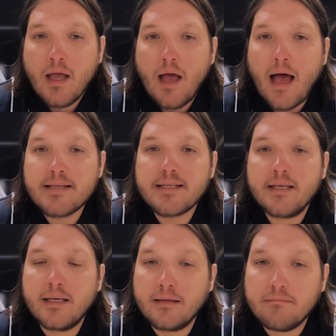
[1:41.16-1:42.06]
As
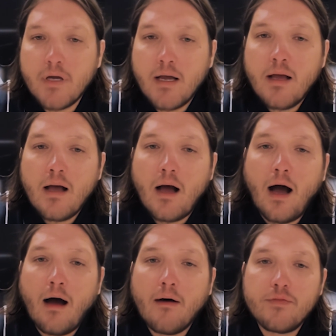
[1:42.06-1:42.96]
in,
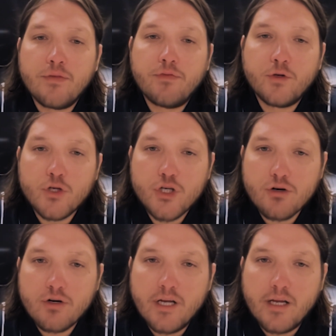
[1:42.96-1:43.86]
the
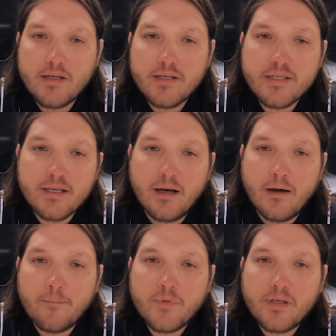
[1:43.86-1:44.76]
future is
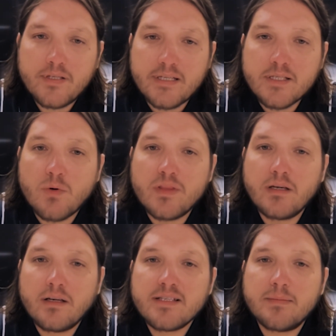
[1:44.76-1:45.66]
sits
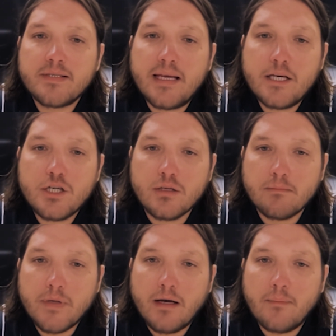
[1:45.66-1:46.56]
within
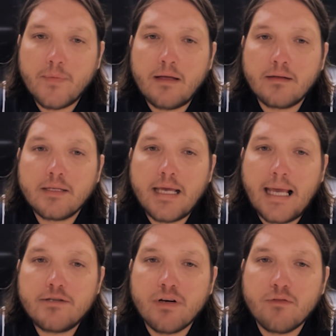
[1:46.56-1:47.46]
customization and
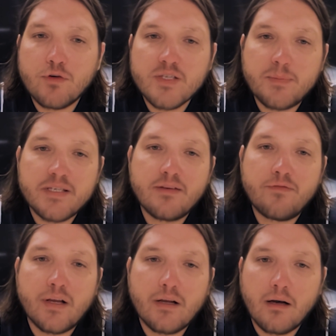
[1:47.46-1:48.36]
catering for
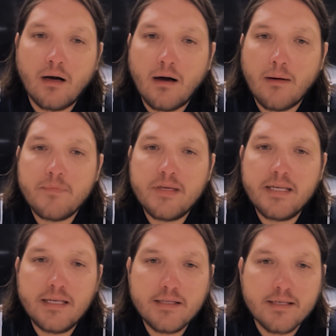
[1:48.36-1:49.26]
specific
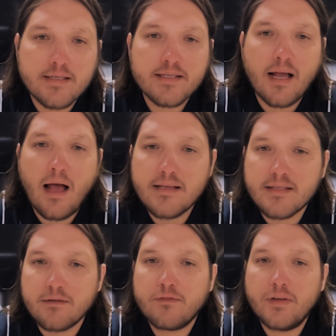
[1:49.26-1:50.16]
needs and size
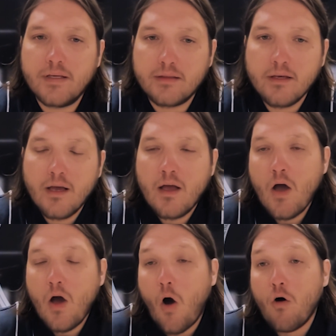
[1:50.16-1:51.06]
and fit
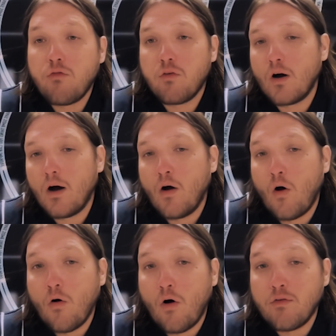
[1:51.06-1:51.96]

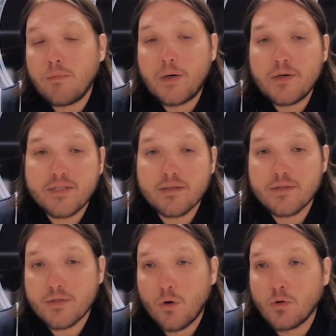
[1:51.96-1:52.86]
of a person,
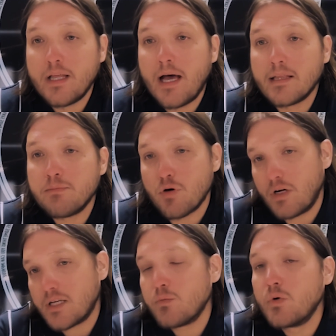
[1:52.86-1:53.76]
so that
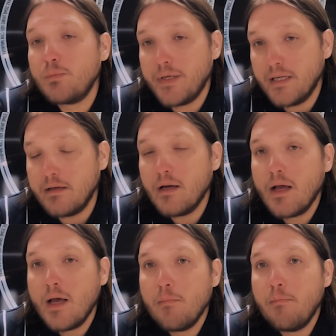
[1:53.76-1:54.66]
products would be
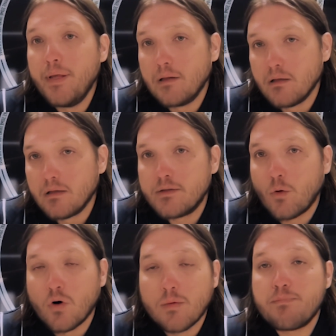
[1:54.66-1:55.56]
built
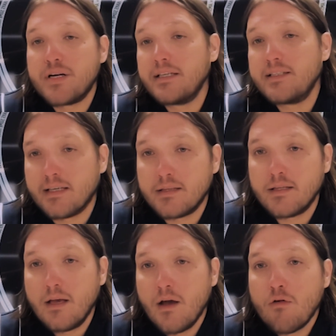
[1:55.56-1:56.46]
or printed
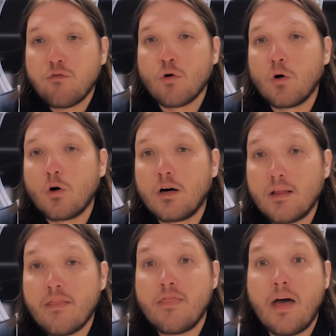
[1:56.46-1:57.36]
for
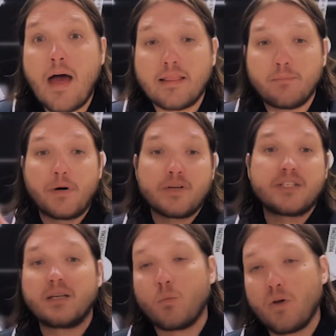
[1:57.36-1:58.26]
that
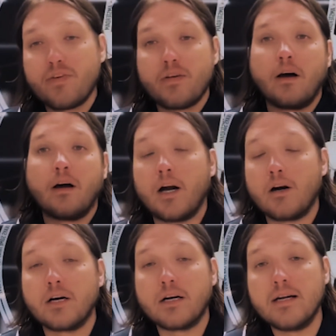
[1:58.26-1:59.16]
person with
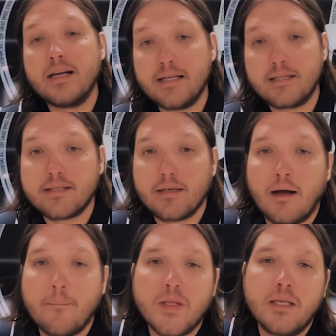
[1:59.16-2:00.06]
her needs
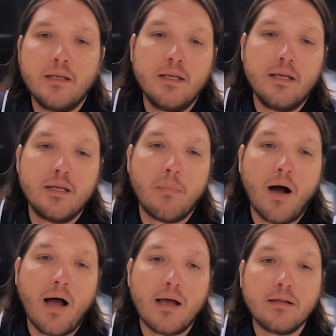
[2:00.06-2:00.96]
in
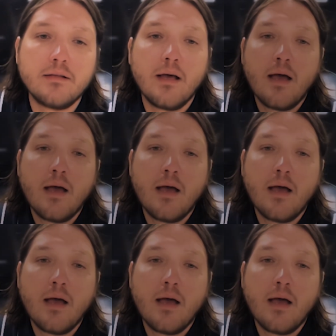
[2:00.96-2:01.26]
mind.